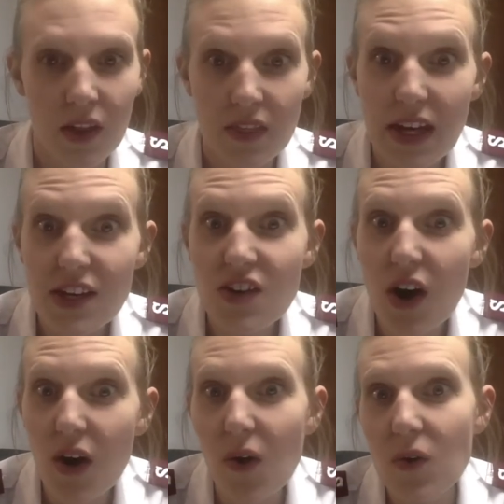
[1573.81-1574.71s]
They
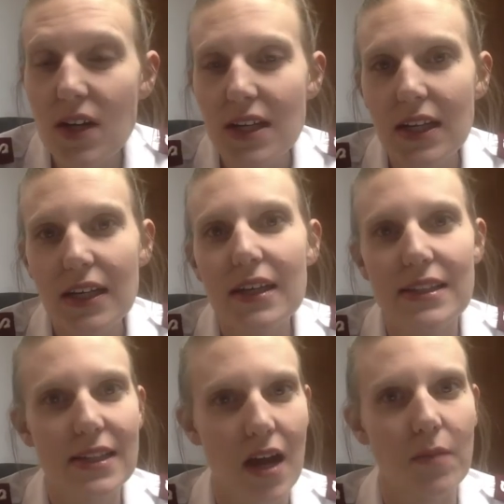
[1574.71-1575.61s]
know
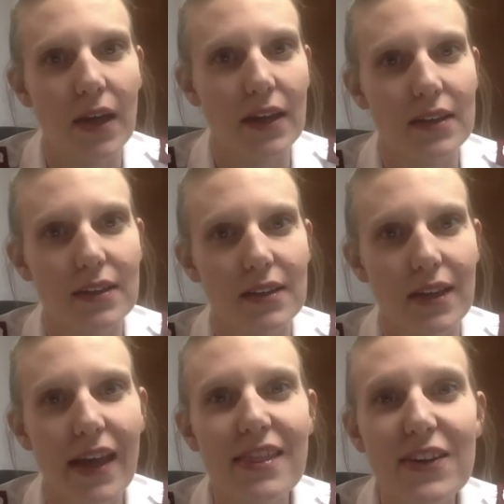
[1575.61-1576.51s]
it's coming,
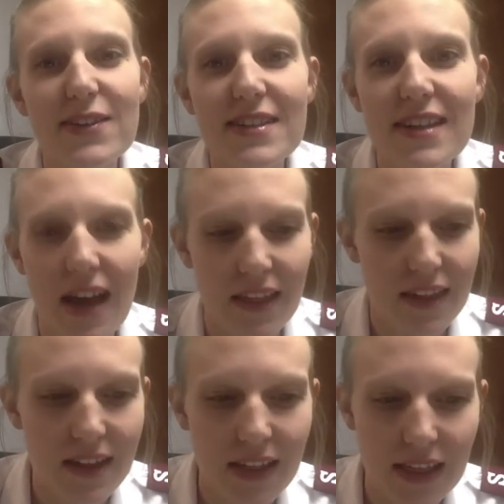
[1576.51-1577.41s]
and there's
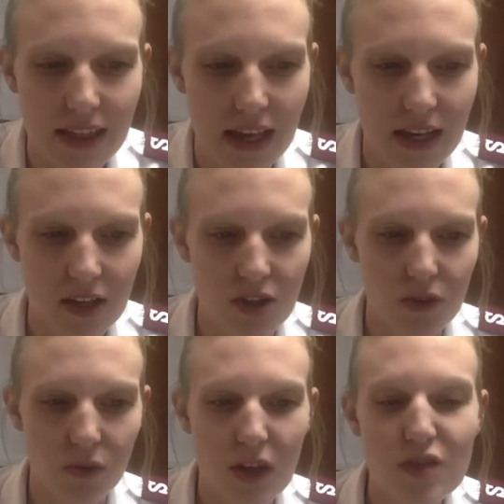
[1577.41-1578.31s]
nothing that they can
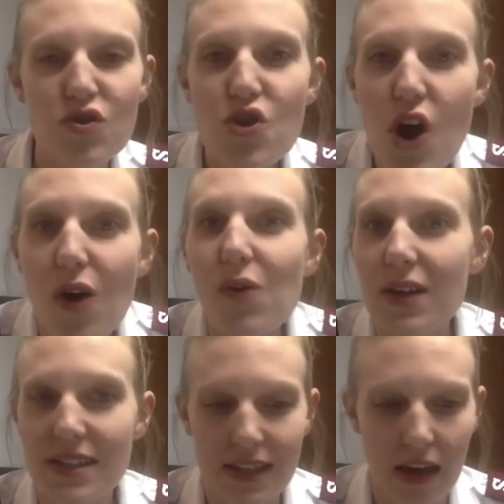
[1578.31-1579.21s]
do. There's no
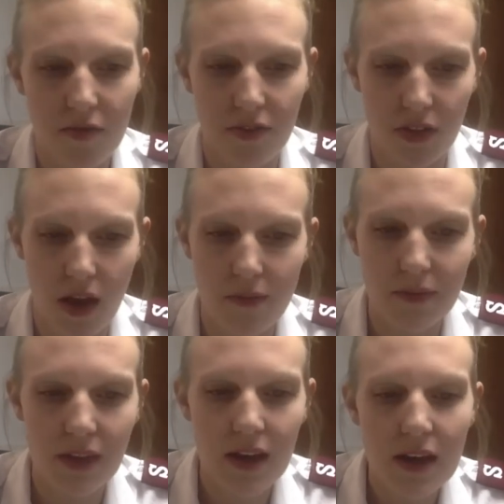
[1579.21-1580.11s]
escape for them.
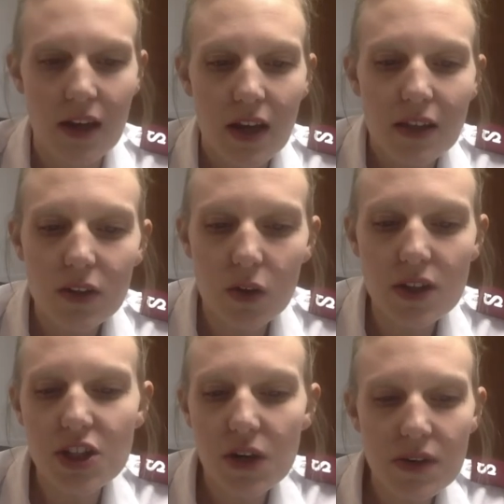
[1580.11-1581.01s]
The
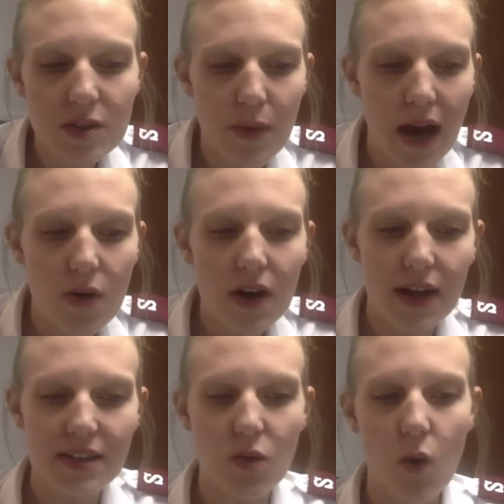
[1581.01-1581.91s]
Lord showed his power
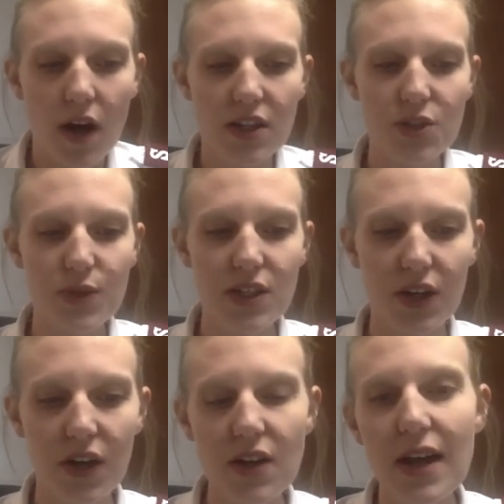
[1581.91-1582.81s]
as the waters
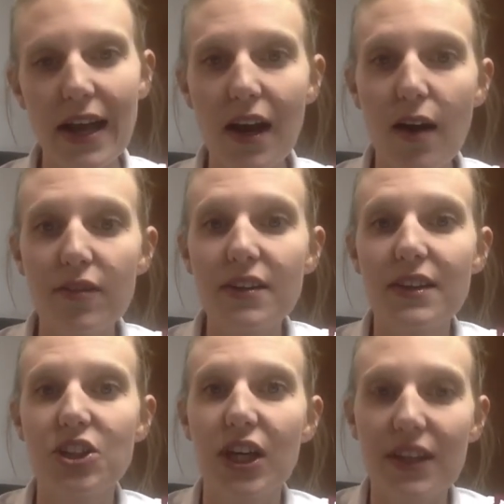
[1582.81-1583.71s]
returned and covered the
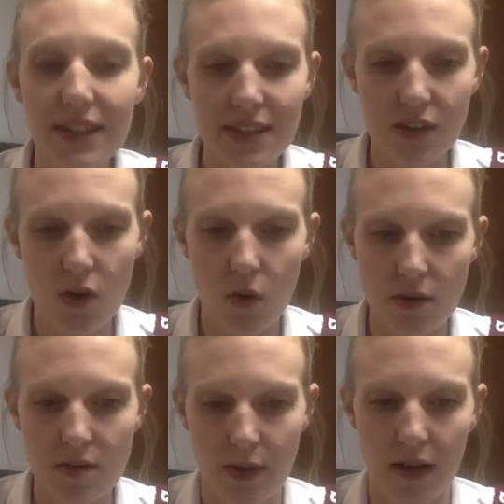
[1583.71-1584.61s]
chariots and the
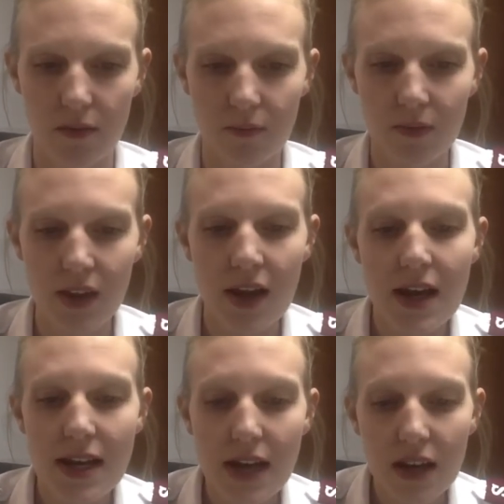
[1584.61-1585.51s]
horsemen.
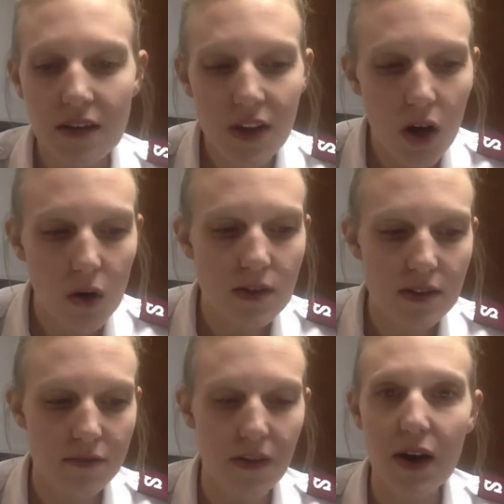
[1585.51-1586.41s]
None of the host
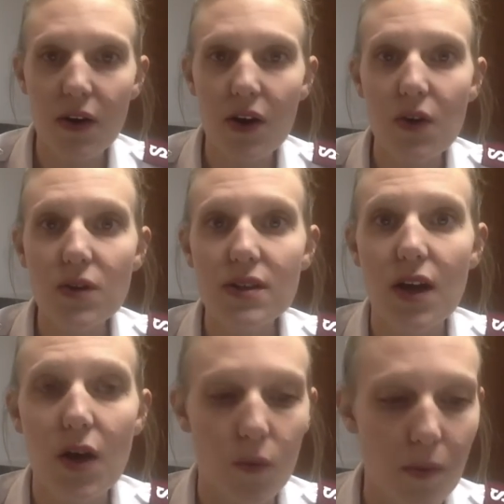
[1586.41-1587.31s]
of Pharaoh's
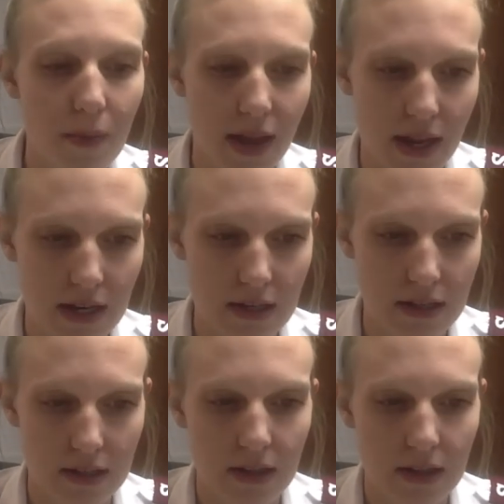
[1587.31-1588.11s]
remained.